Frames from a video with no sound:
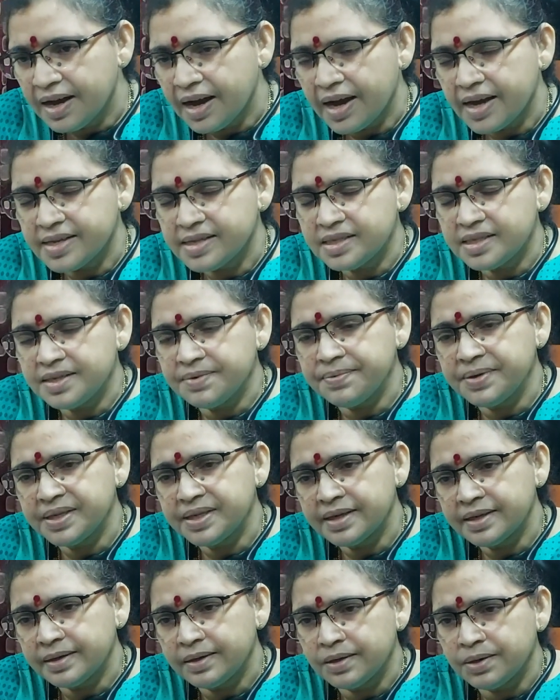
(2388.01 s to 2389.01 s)

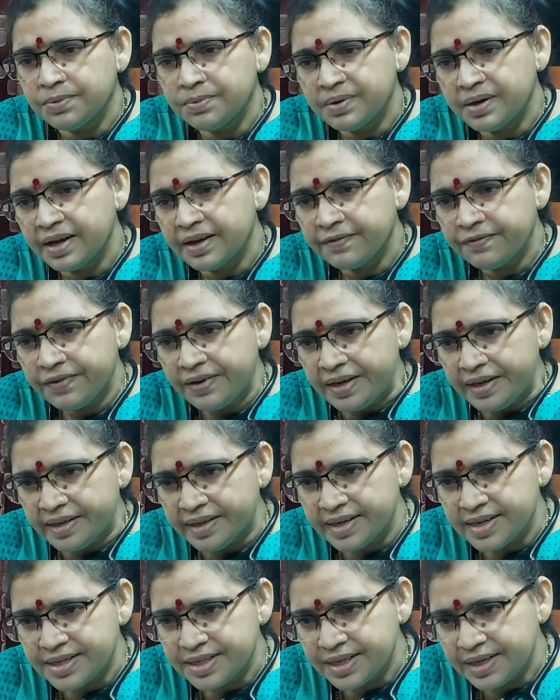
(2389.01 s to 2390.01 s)
estimated glomerular
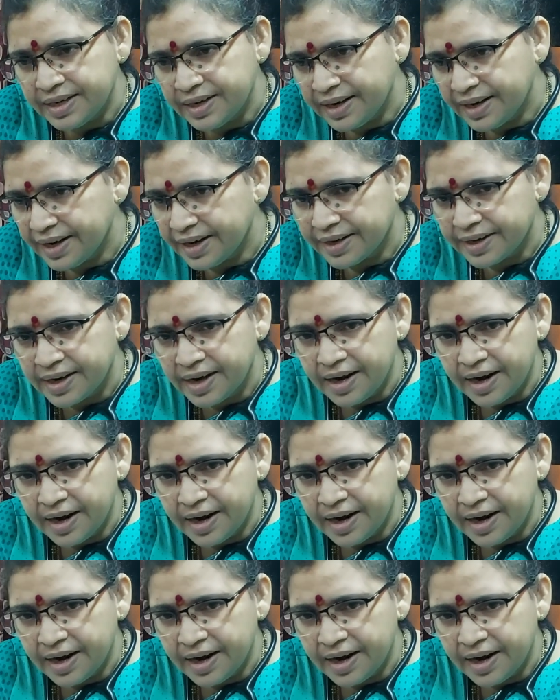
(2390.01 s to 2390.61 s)
filtration rate